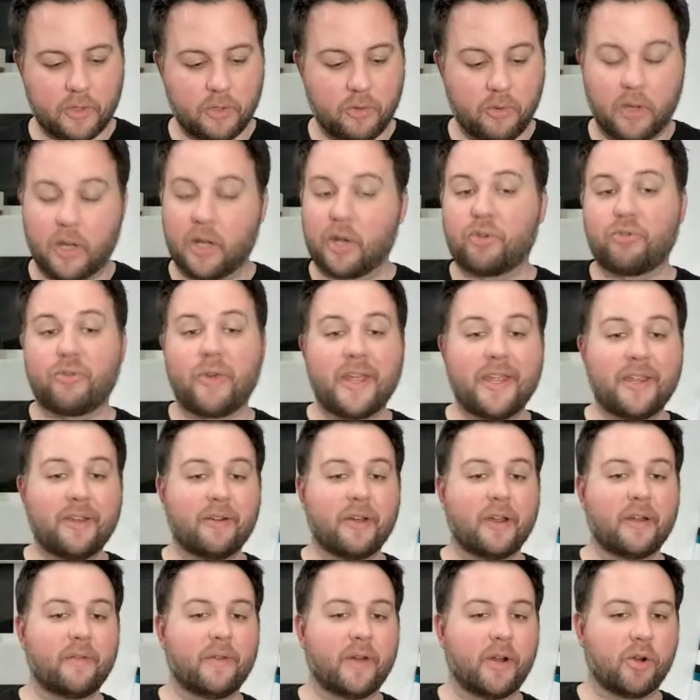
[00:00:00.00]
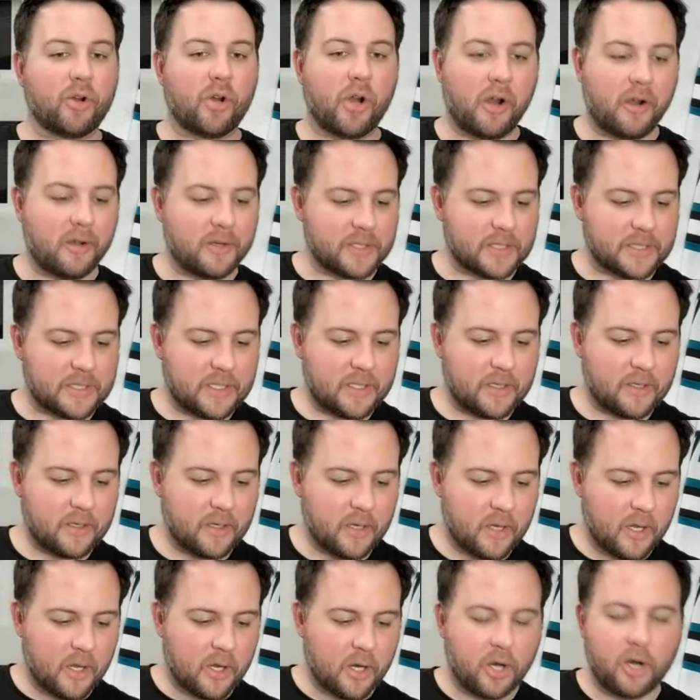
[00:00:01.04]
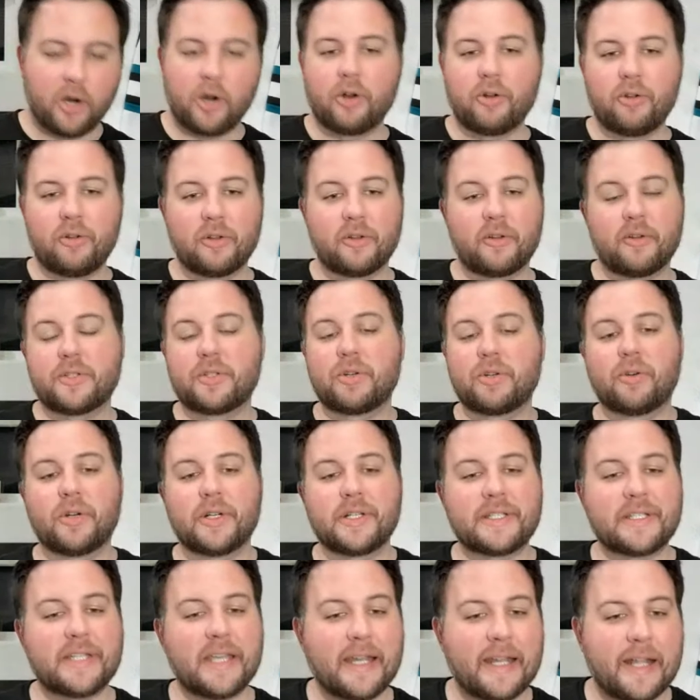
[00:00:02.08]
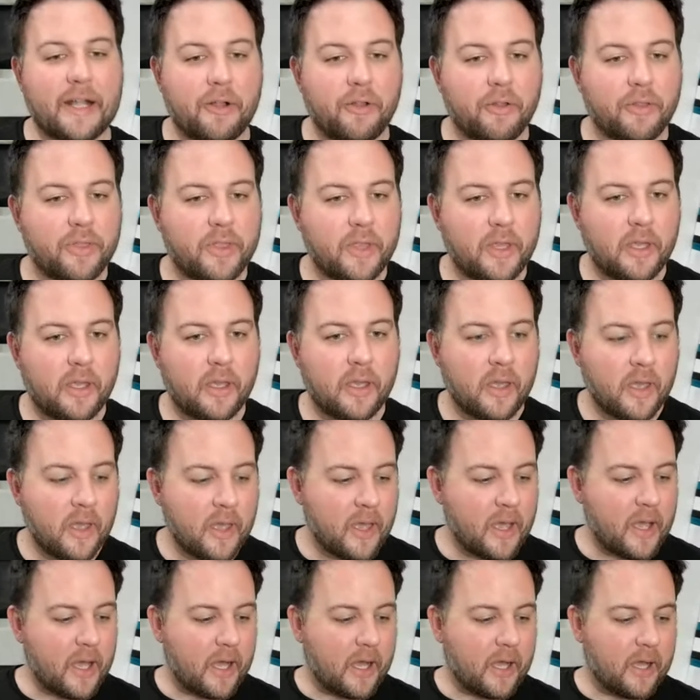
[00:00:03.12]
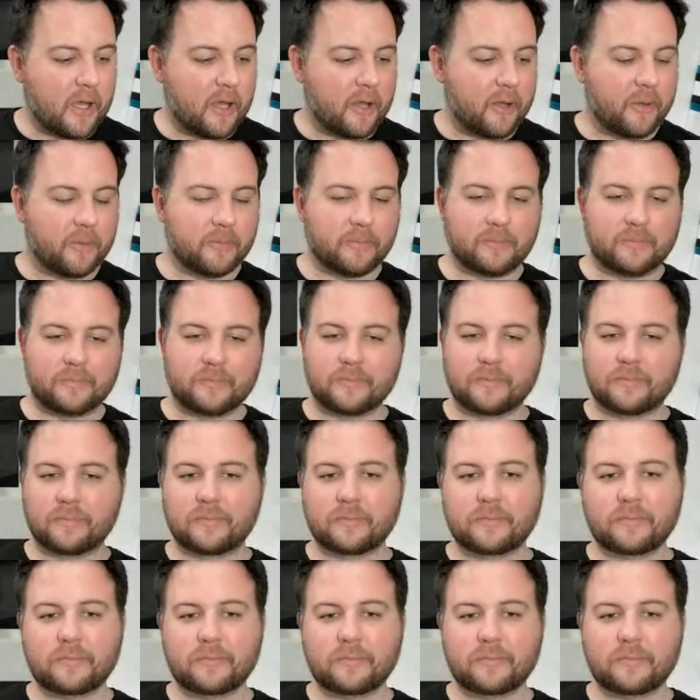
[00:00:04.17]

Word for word: you had a great year out of erik karlsson Hertl and Couture stayed healthy. Um,